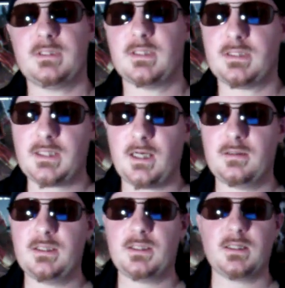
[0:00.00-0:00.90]

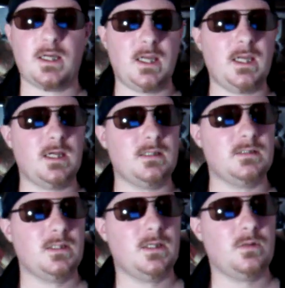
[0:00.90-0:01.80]
Natalya, and
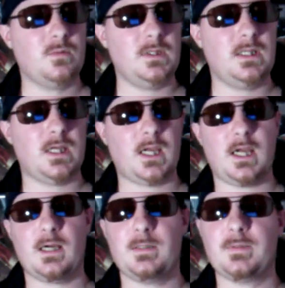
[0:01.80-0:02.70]
we
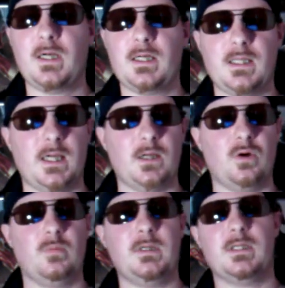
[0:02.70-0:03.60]
have
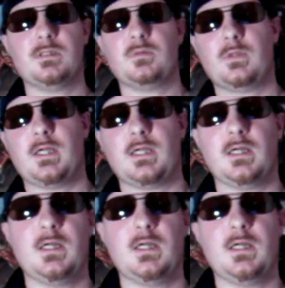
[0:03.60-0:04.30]
Naomi in the ring,